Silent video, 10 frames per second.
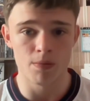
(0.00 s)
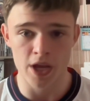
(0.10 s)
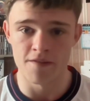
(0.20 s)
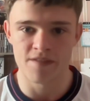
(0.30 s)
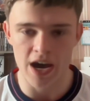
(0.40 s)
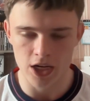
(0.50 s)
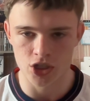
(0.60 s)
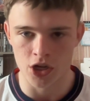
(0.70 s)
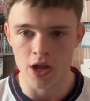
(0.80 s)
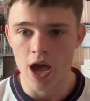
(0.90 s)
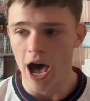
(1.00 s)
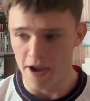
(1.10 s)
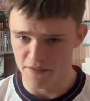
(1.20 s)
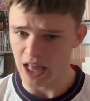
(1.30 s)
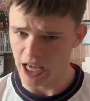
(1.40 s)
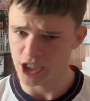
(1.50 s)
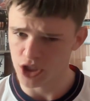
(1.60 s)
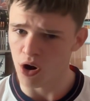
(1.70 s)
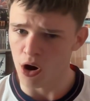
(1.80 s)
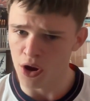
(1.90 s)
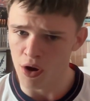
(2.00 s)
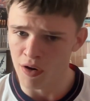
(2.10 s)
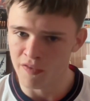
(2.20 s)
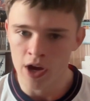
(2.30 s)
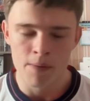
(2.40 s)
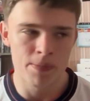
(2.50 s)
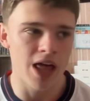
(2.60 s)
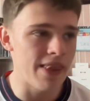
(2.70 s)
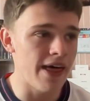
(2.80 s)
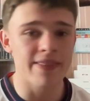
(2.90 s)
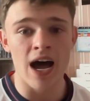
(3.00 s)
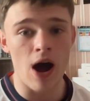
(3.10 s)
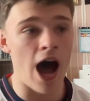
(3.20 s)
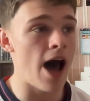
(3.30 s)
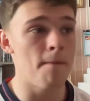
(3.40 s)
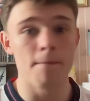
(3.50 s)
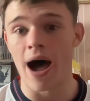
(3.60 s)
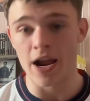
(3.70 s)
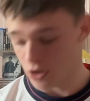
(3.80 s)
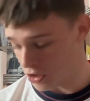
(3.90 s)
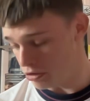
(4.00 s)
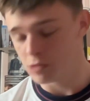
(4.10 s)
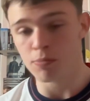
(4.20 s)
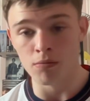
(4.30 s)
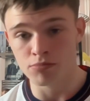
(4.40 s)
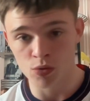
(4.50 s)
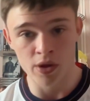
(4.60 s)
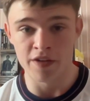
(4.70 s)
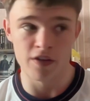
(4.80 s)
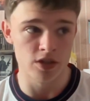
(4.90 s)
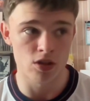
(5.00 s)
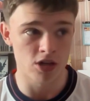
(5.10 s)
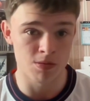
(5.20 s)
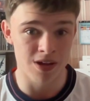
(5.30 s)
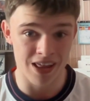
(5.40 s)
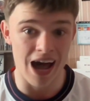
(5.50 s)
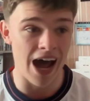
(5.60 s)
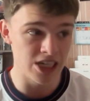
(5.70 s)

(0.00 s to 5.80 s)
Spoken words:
the infection, I feel like she got enough. But, like, that, I had goosebumps when they first talked about that. Like, I